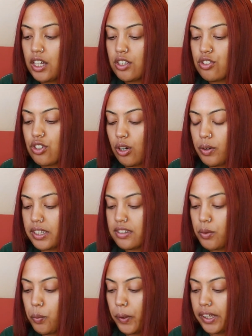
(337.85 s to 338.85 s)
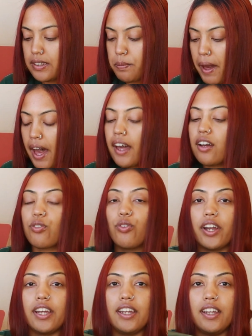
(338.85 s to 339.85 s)
So it's a waist pack
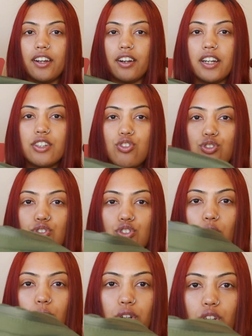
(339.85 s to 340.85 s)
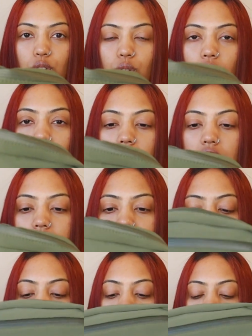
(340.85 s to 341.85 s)
right here. It's so cute, olive,
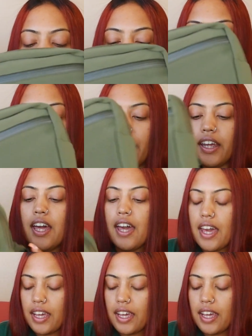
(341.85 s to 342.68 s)
I love it. Like.